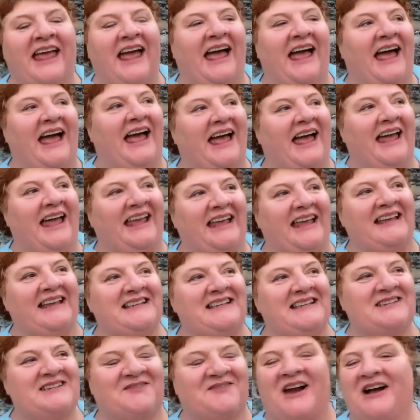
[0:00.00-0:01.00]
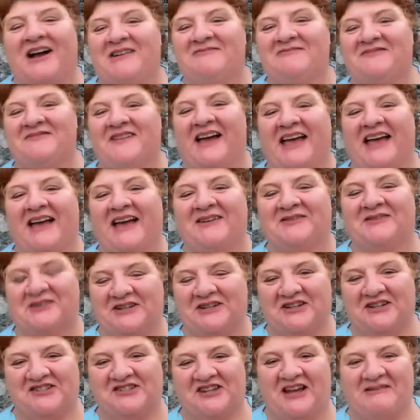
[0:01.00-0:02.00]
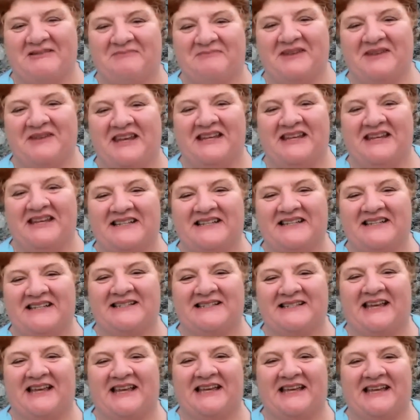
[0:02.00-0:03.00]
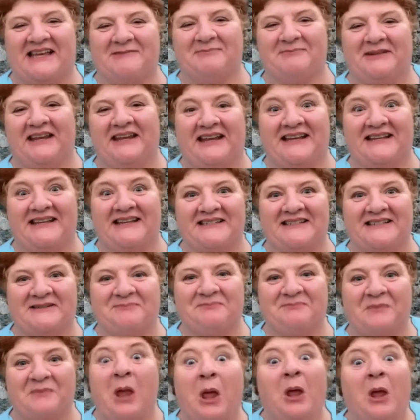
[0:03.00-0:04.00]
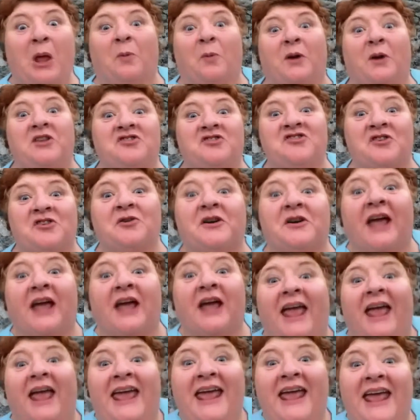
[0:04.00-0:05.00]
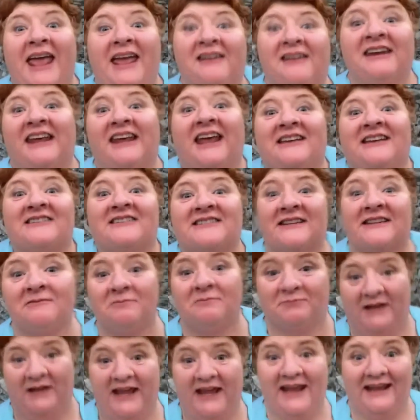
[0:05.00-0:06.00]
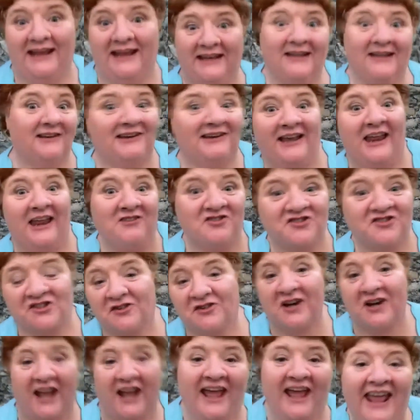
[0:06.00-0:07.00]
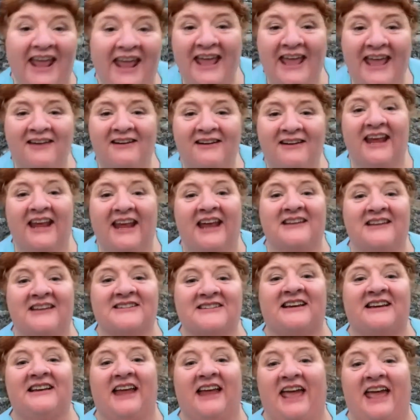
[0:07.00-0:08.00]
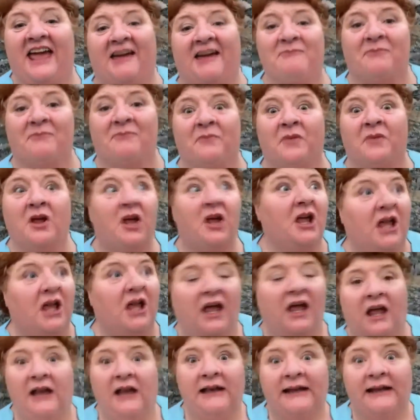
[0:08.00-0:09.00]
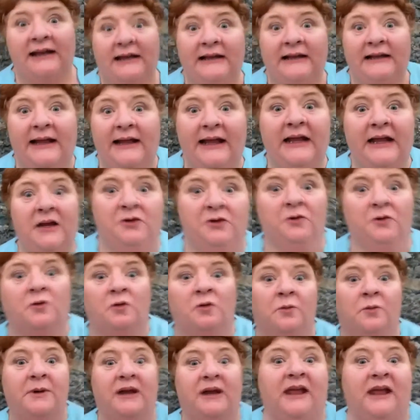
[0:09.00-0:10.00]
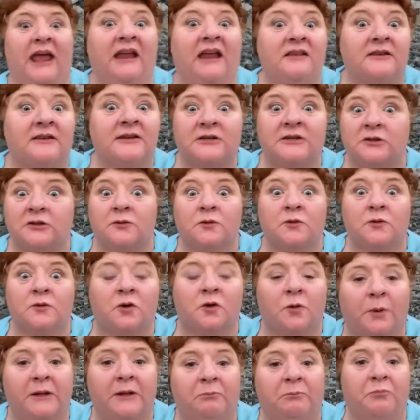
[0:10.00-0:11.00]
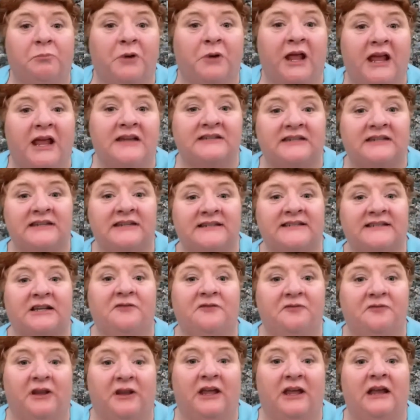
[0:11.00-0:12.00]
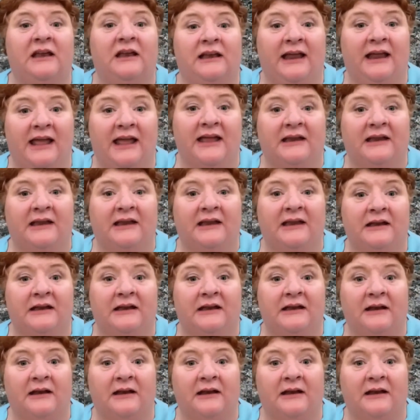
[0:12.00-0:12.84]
It's from one of John B's plays. With your hairy eggs and bacon and your hairy eggs and ham, how little I knew what I had to do with Bradies of Killan.